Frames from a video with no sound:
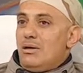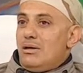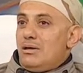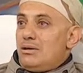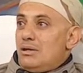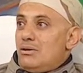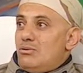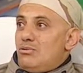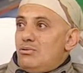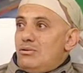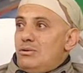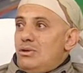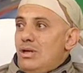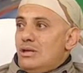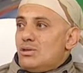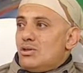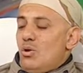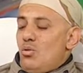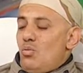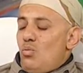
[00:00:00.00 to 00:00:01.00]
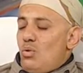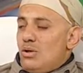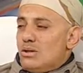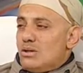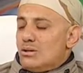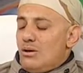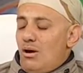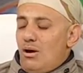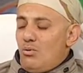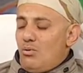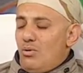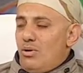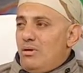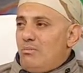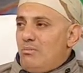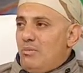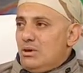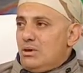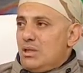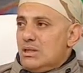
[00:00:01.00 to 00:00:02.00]
said yeah so what's wrong with a
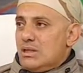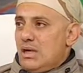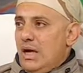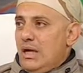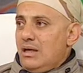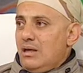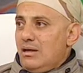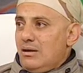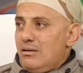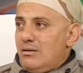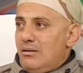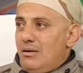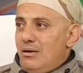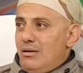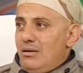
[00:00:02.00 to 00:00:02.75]
motorcycle mm.